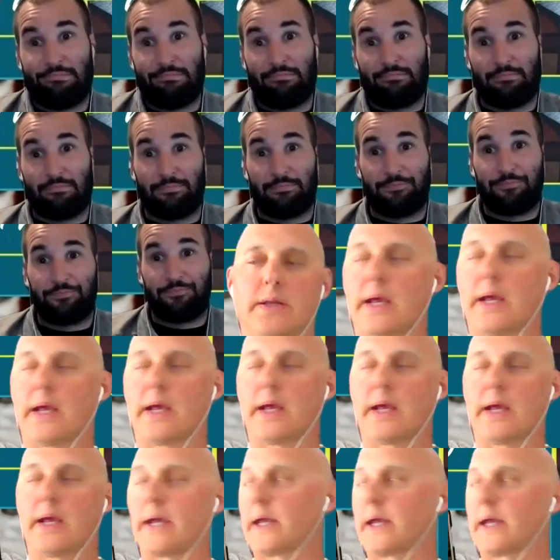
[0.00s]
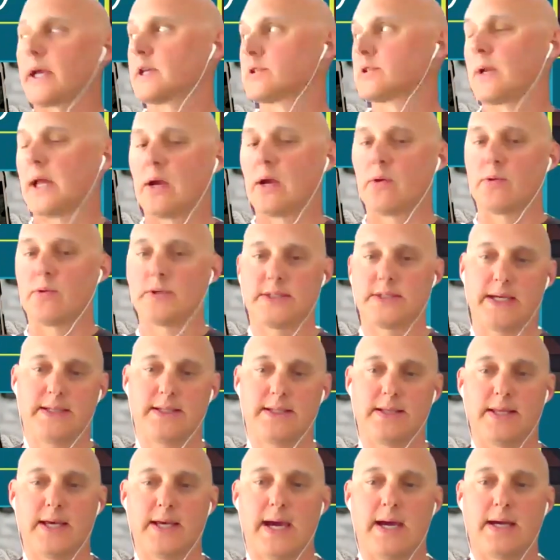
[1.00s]
Yeah, and I guess what I would say to
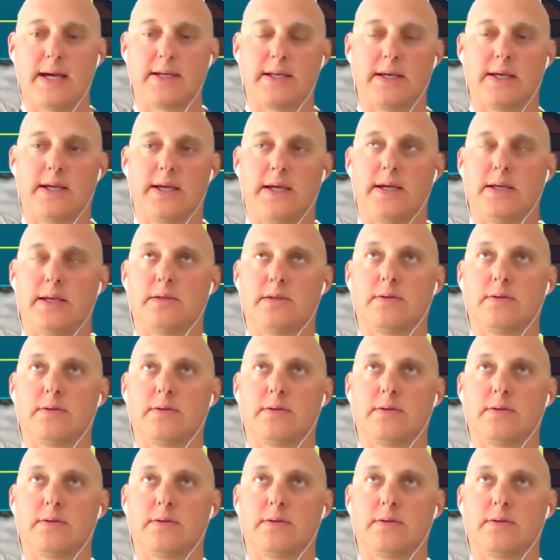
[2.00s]
that, and